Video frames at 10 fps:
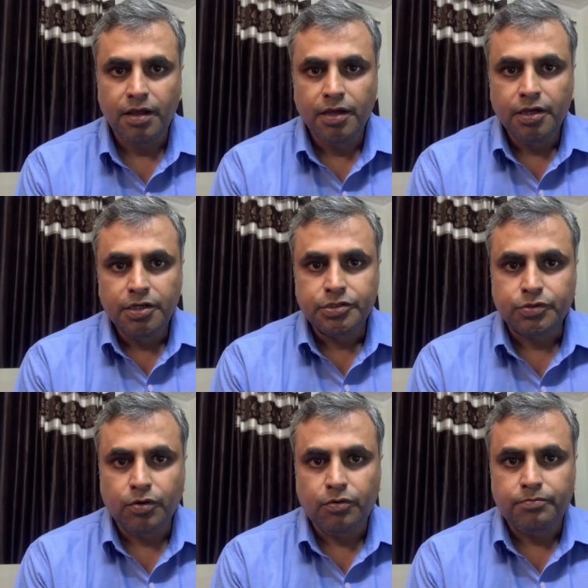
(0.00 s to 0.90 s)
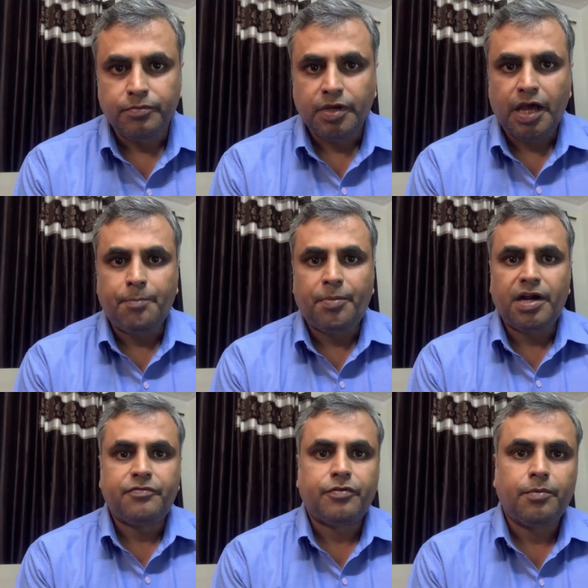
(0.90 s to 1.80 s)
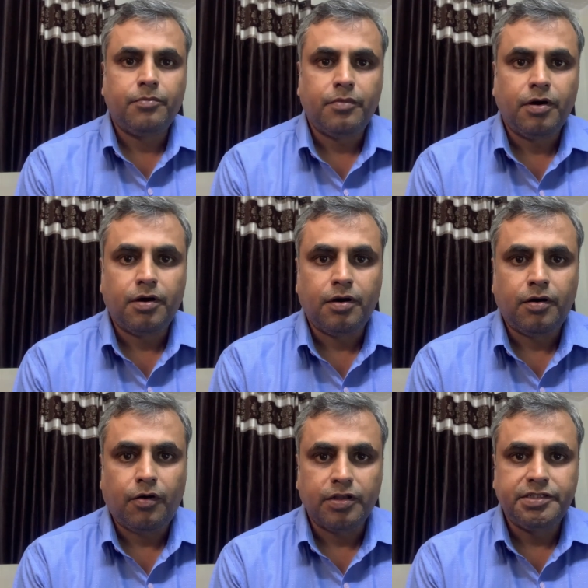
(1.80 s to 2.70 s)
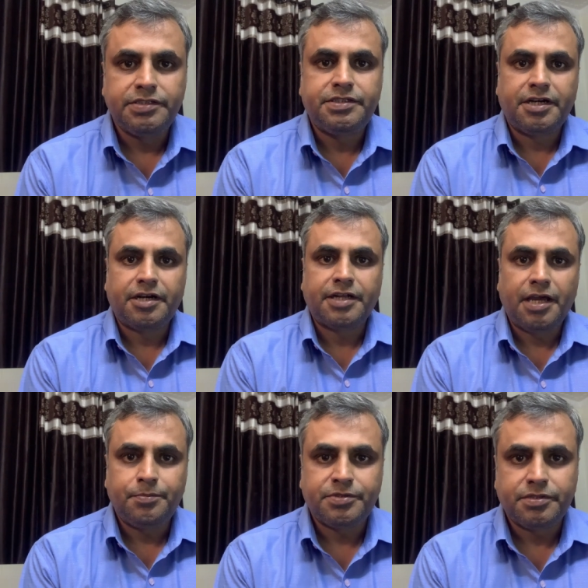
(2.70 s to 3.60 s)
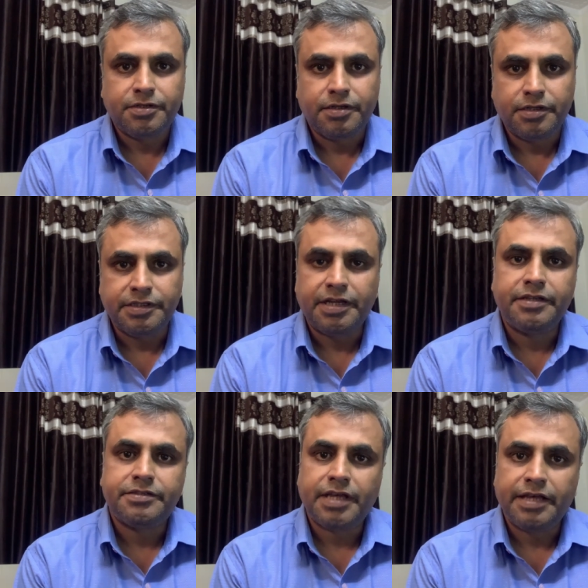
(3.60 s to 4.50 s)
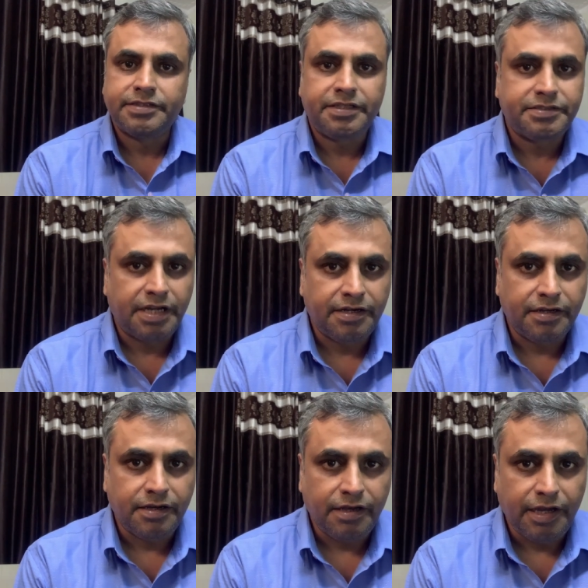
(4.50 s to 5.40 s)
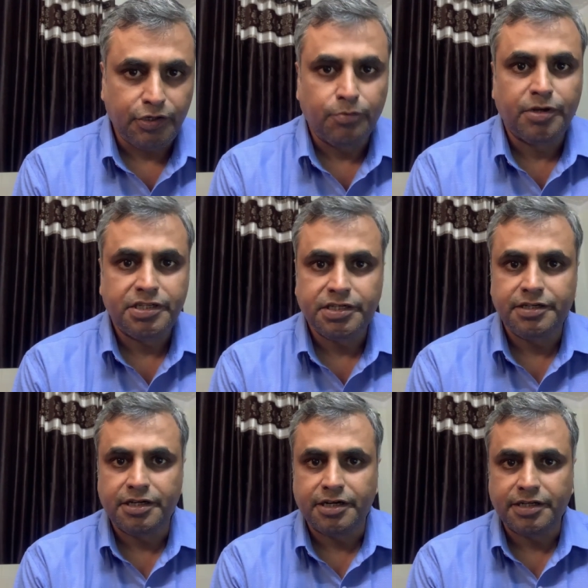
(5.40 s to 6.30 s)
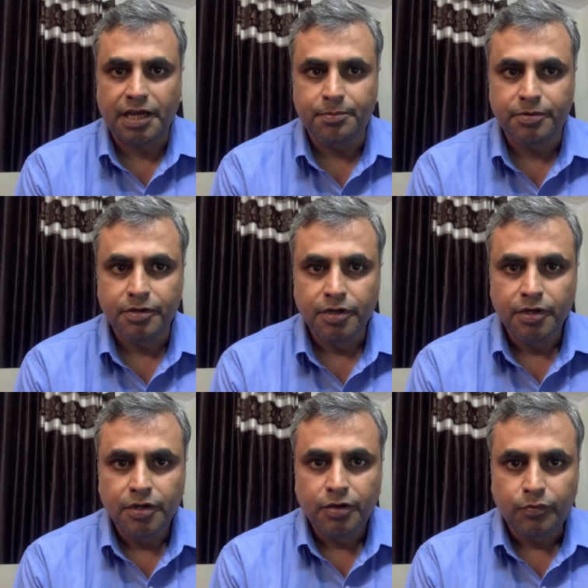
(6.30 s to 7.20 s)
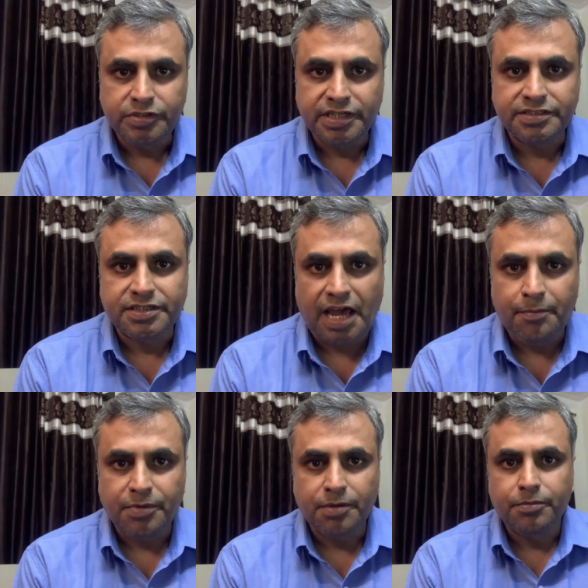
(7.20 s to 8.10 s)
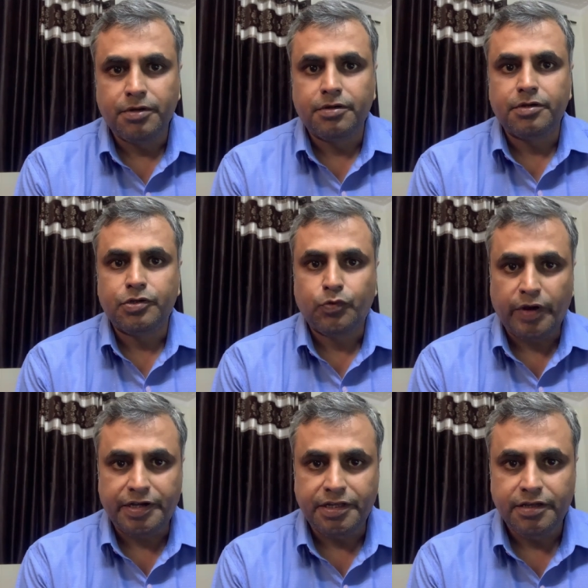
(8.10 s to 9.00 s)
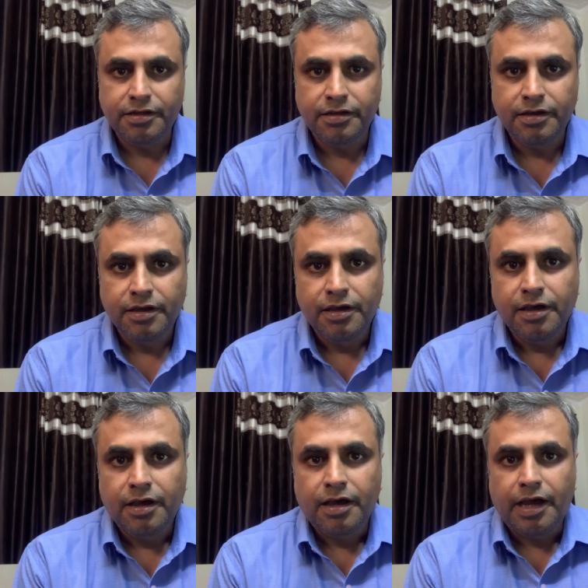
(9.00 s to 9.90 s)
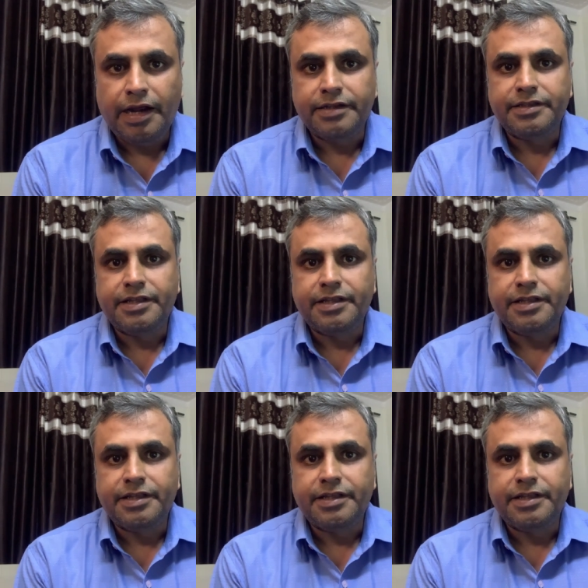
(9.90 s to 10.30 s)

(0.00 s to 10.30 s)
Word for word: So apart from all these data types, there is, as I said, enumeration data type, which has type number 20, and then